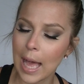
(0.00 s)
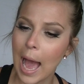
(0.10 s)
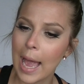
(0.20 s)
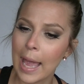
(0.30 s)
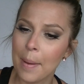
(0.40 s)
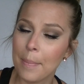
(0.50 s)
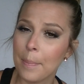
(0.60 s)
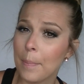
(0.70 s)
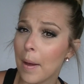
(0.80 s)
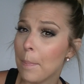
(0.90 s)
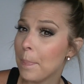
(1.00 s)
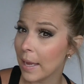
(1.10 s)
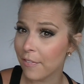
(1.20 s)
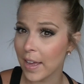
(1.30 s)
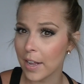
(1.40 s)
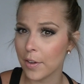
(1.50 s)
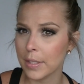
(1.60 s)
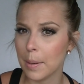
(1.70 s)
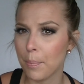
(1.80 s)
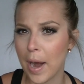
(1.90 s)
I am a big fan of their
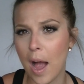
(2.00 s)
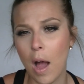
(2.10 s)
dip brow.